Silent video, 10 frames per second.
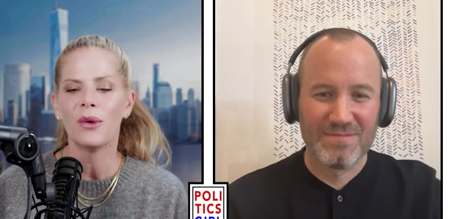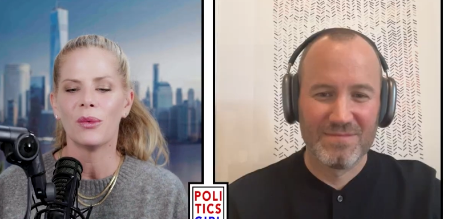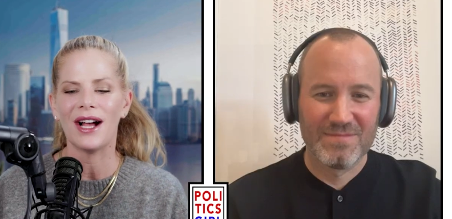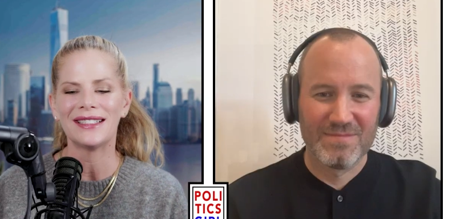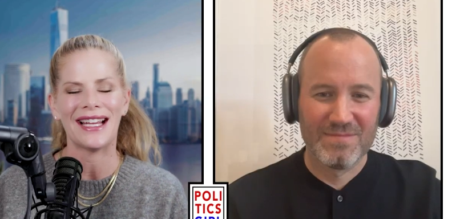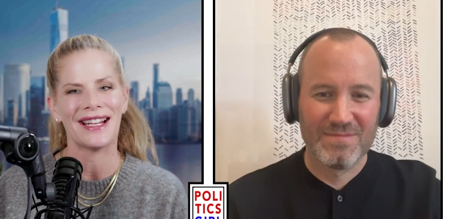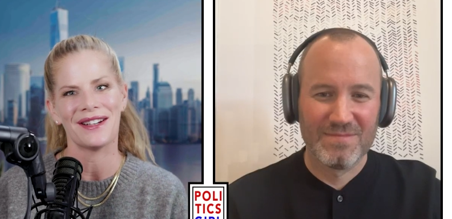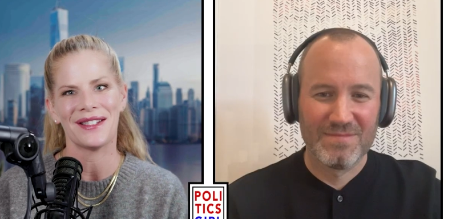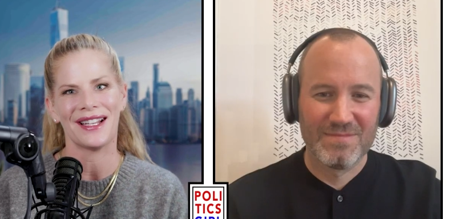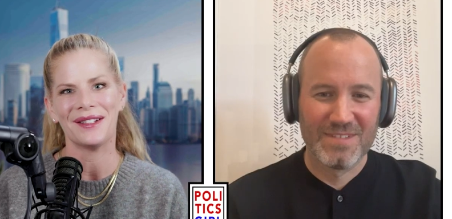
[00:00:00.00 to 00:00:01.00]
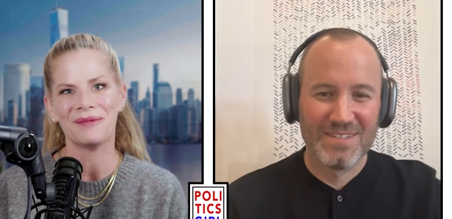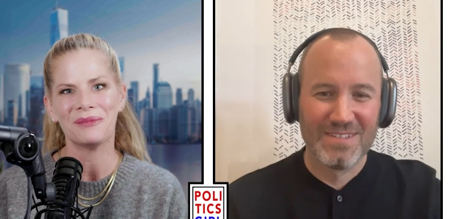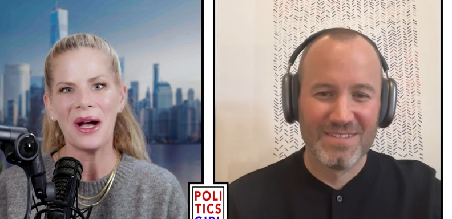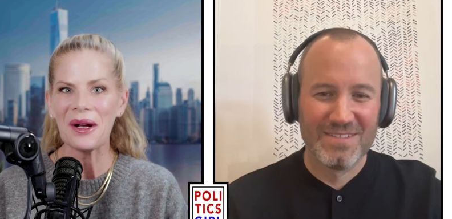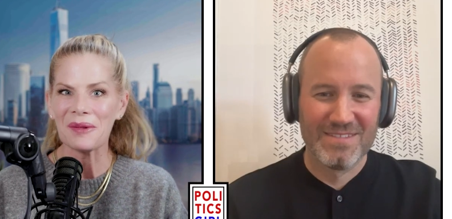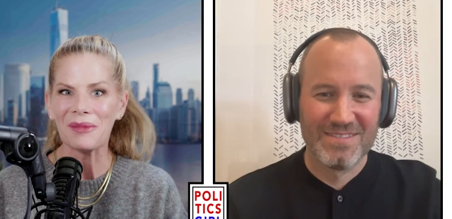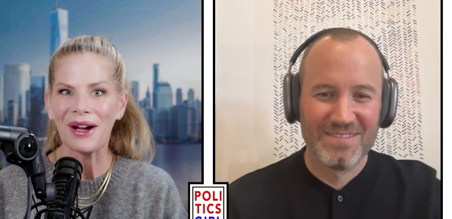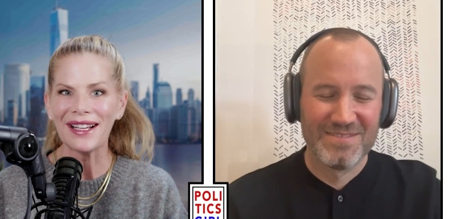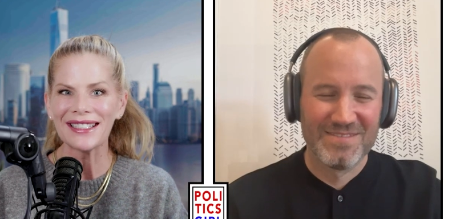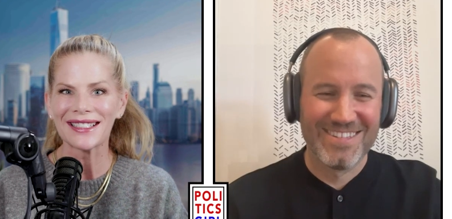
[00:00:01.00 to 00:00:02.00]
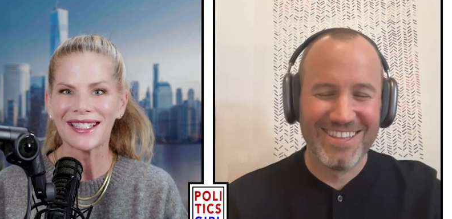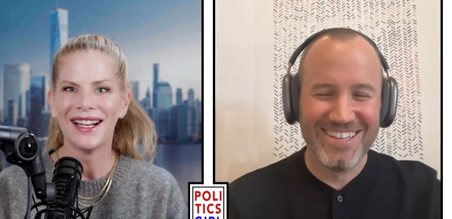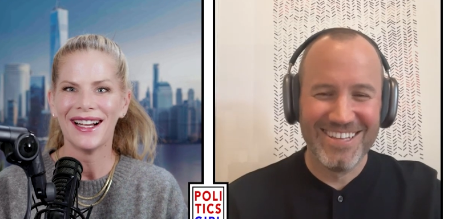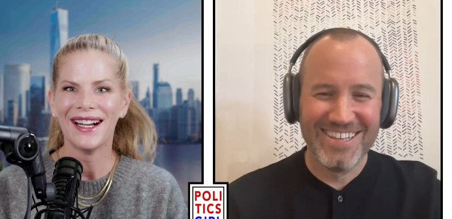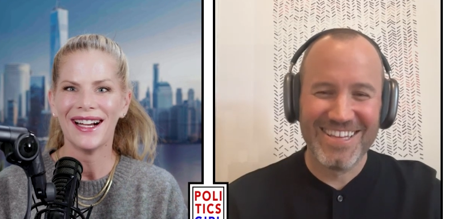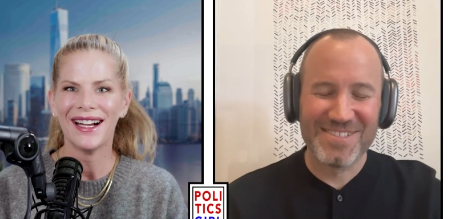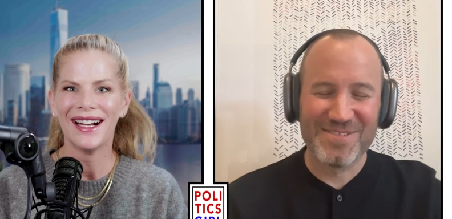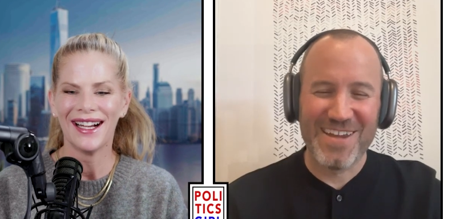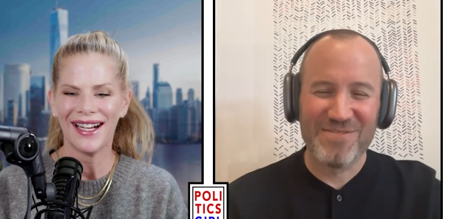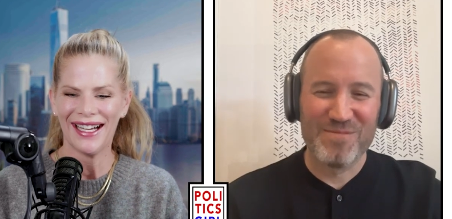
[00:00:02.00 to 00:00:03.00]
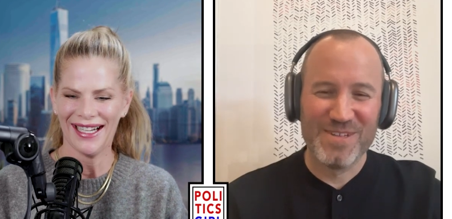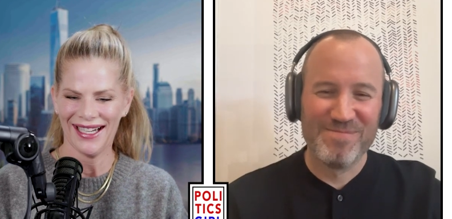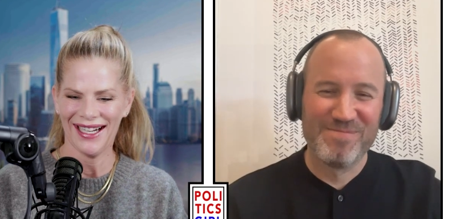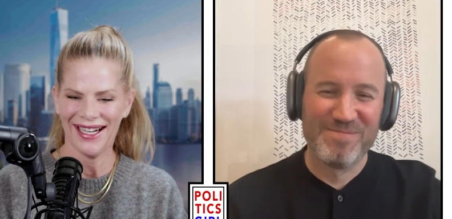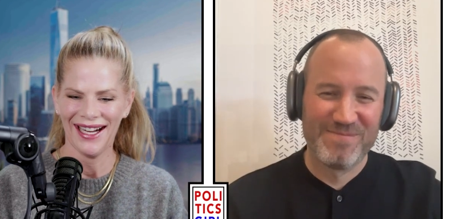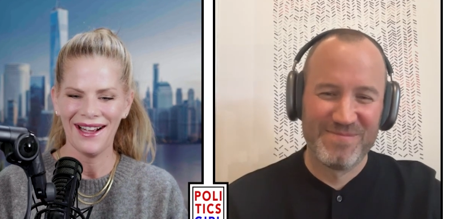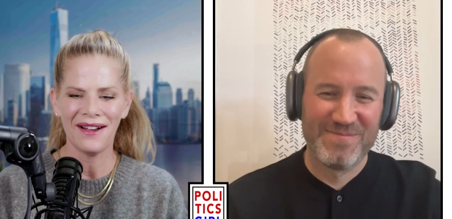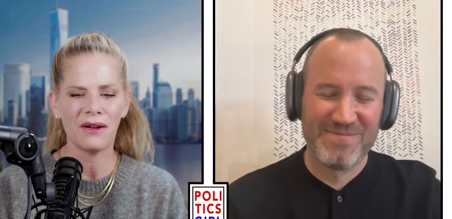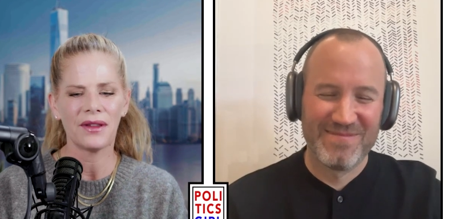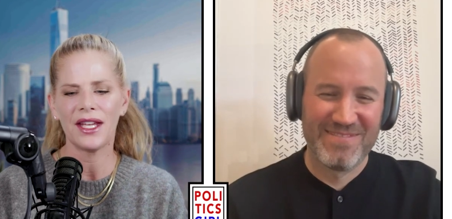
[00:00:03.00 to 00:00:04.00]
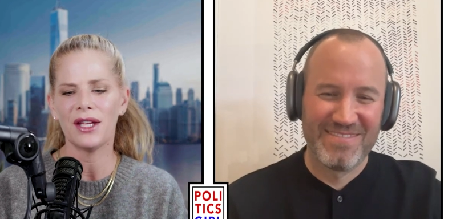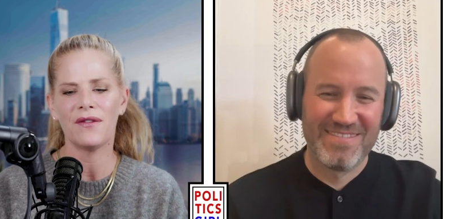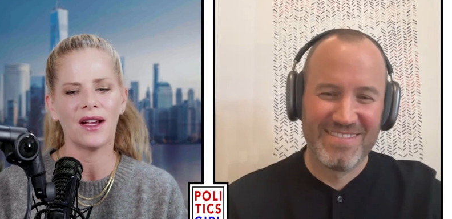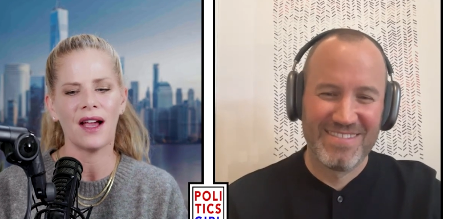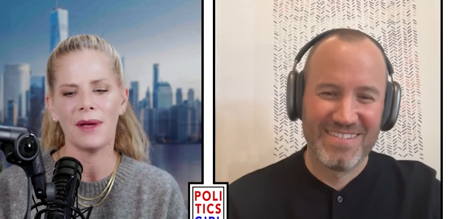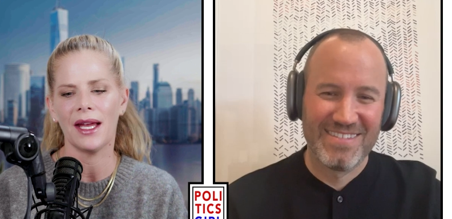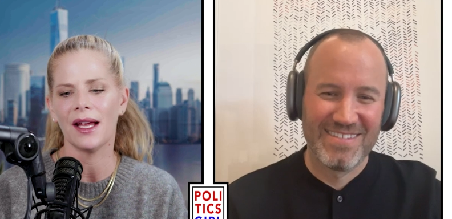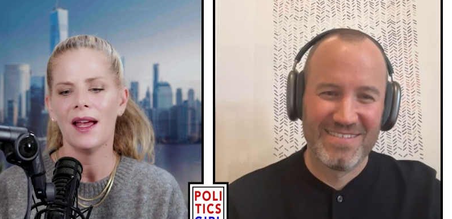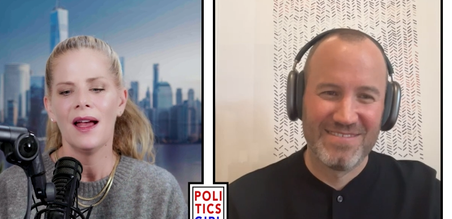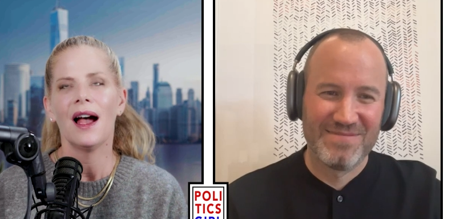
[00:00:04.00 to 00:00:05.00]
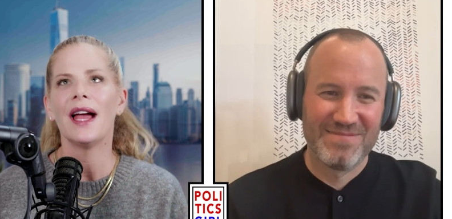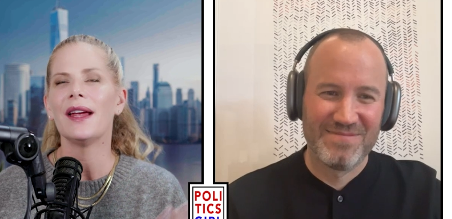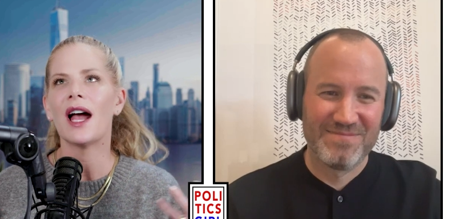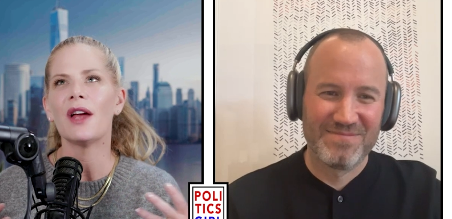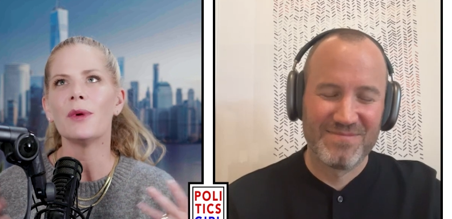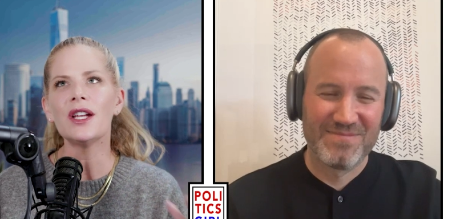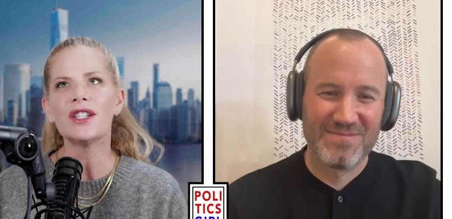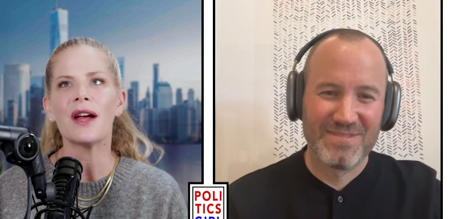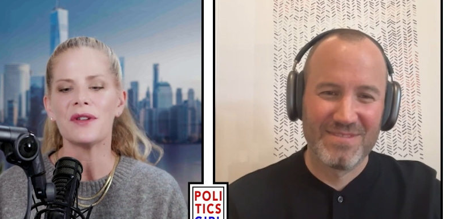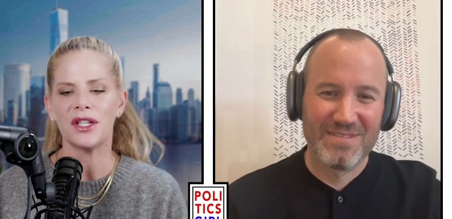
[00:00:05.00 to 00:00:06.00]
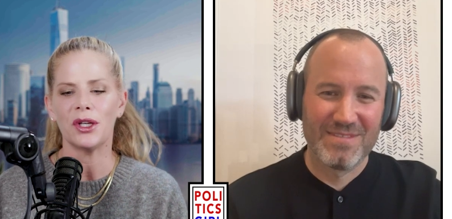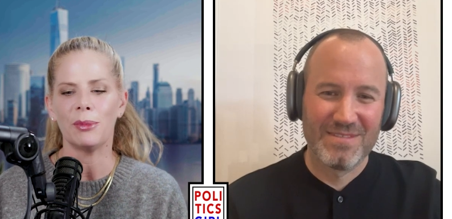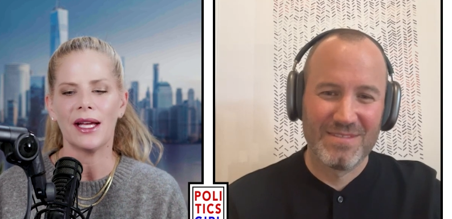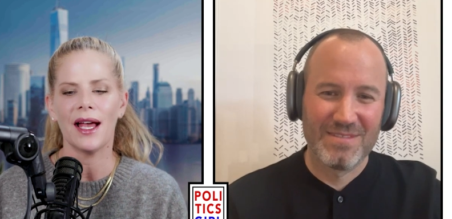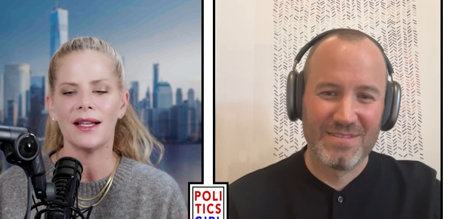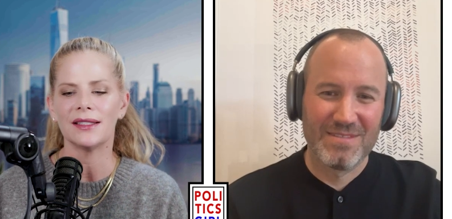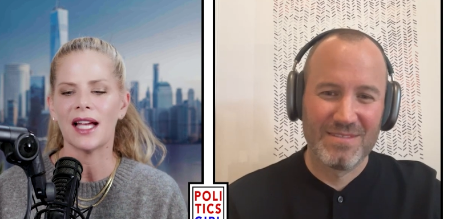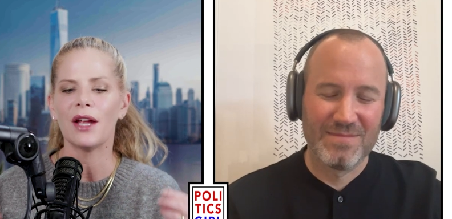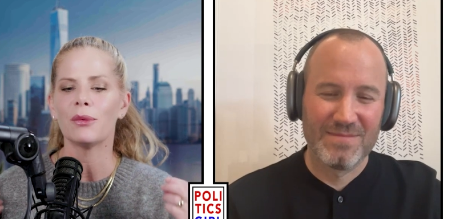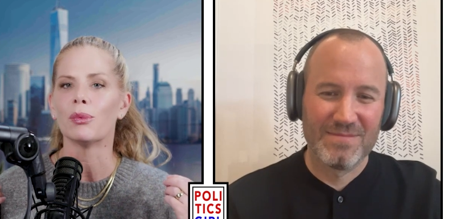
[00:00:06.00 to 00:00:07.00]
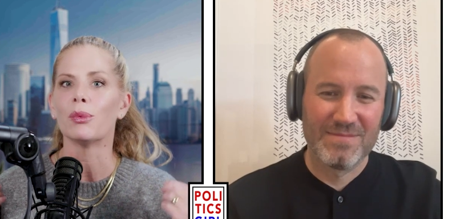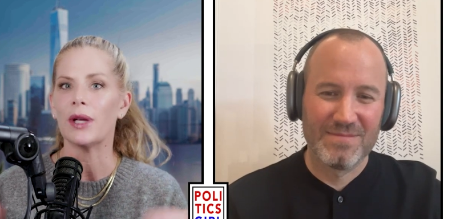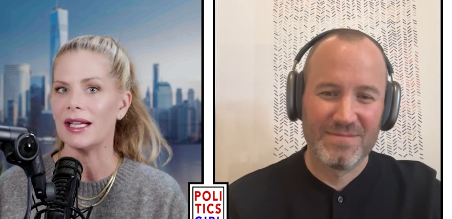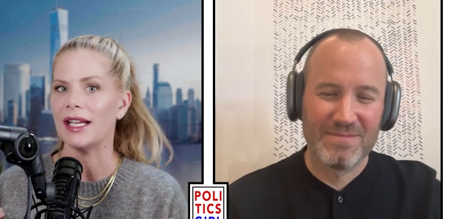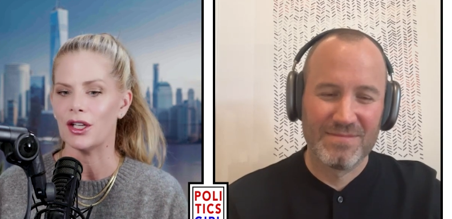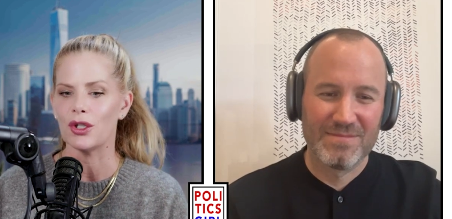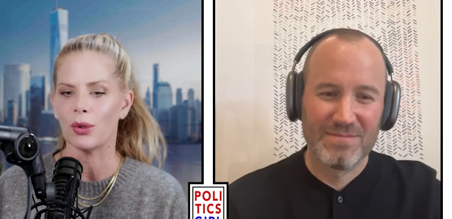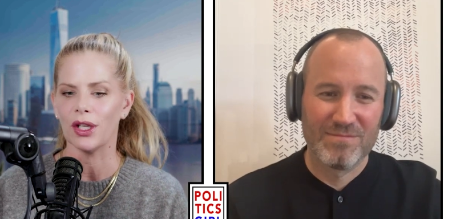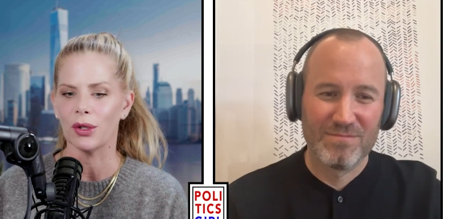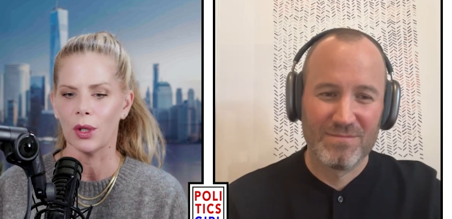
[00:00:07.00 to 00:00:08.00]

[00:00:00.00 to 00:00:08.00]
Speaker 1: Ross Andersen. Welcome, Ross.
Speaker 2: Leigh, thanks for having me.
Speaker 1: Oh, thank you for coming. I, I reached out to you because I really enjoy your